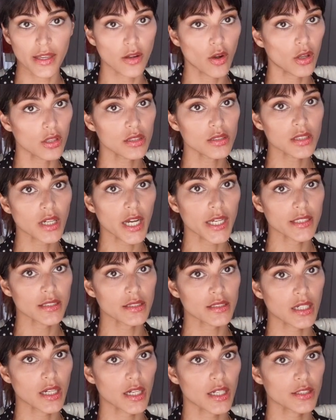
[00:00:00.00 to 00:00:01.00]

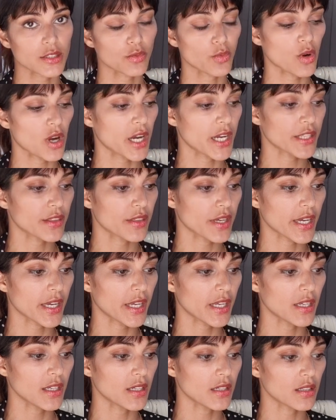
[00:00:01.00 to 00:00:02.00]
colonized us, why
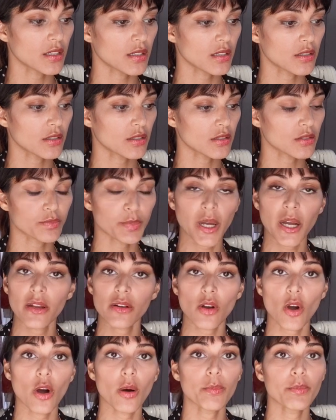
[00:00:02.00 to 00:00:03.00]
they
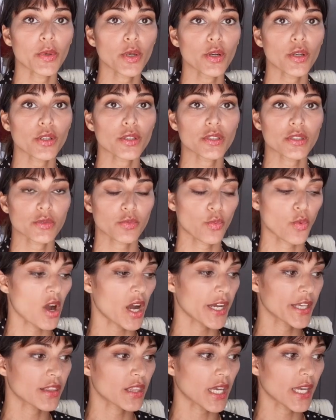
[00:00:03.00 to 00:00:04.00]
burnt our books,
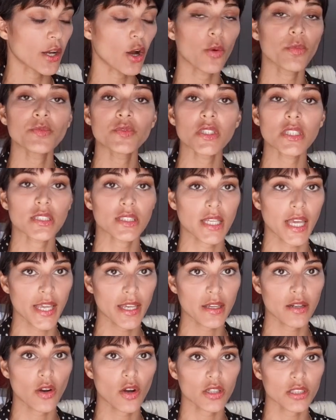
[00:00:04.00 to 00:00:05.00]
why they
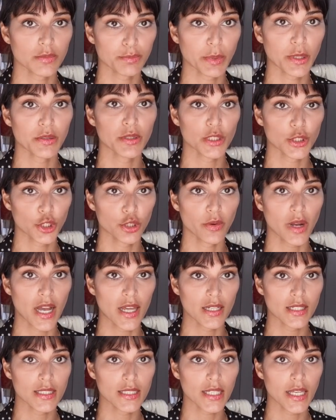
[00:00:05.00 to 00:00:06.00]
obfuscated our
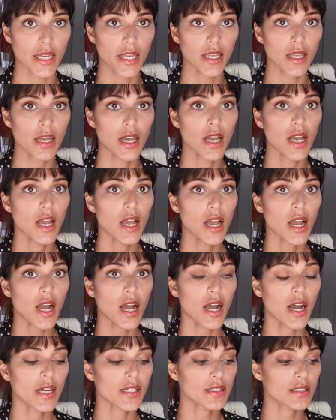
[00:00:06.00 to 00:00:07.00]
spirituality
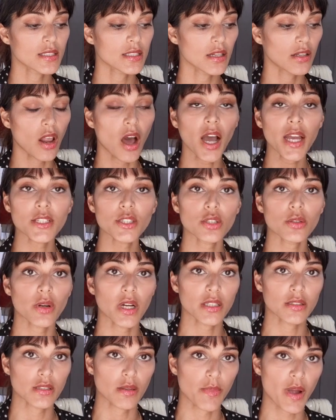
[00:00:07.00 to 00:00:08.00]
and lied to
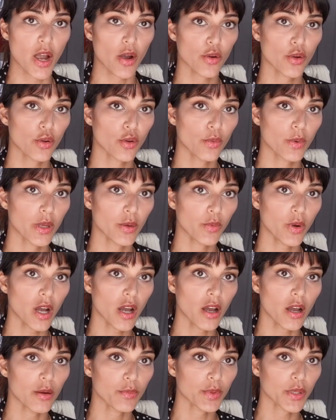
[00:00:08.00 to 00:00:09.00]
us about who we
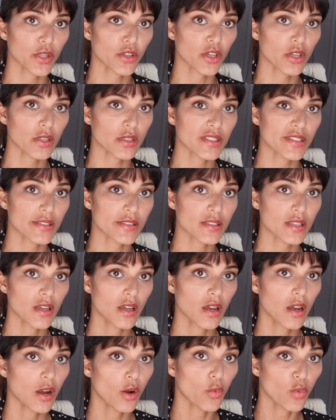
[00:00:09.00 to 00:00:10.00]
were, because
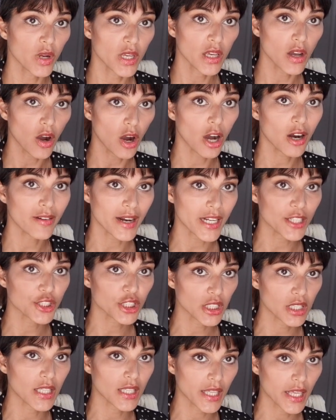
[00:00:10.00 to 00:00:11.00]
we are
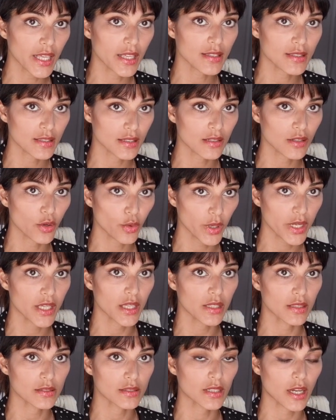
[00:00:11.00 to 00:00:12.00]
actually kings and
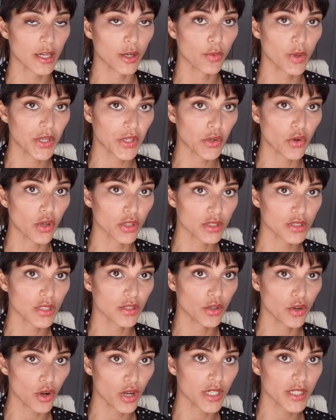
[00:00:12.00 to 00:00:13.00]
queens. Like, we're gods
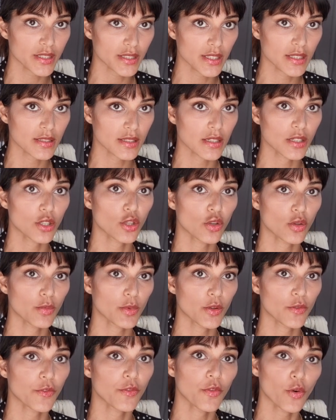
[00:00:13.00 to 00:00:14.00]
and goddesses in
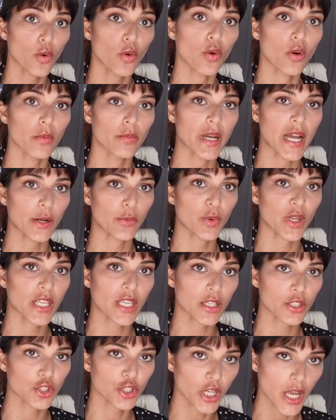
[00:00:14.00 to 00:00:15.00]
human form, and
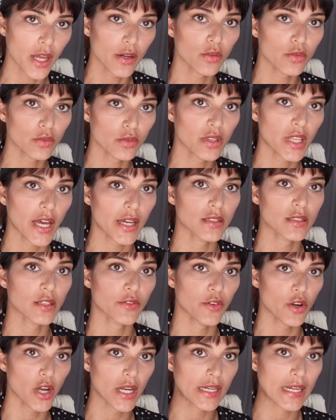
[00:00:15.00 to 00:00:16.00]
we can channel that
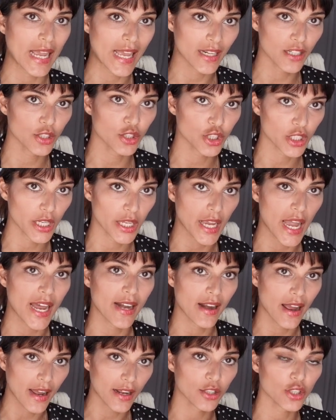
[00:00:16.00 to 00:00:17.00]
divine energy
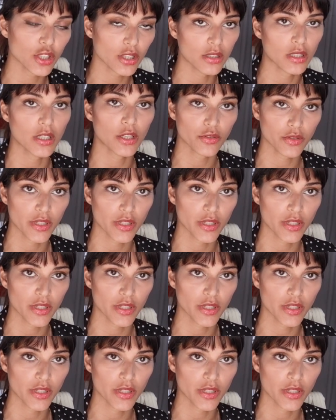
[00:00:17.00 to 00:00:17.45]
and actually